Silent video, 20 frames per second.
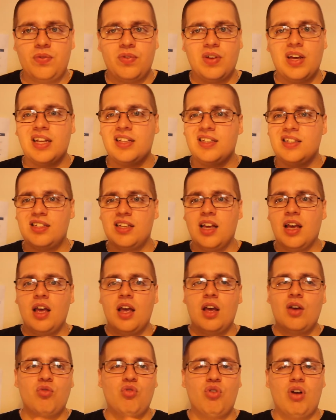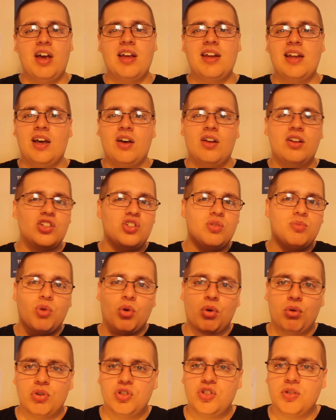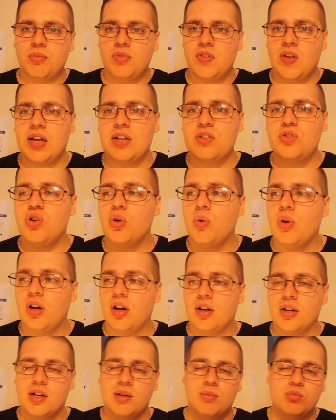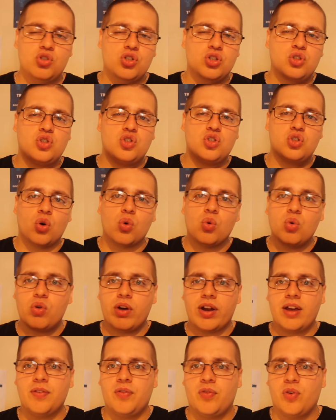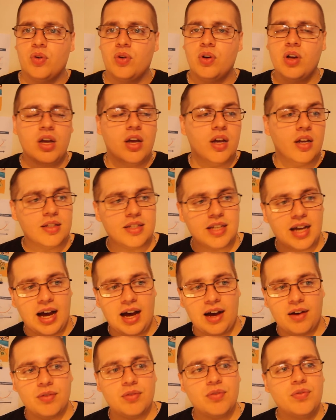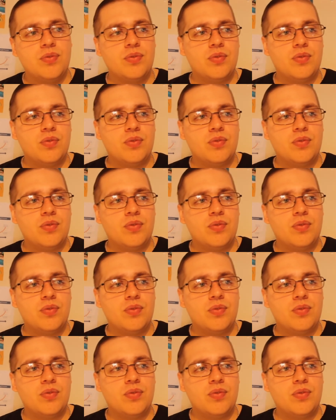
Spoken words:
It's right now there's some awesome things going on, and I'm just so grateful to have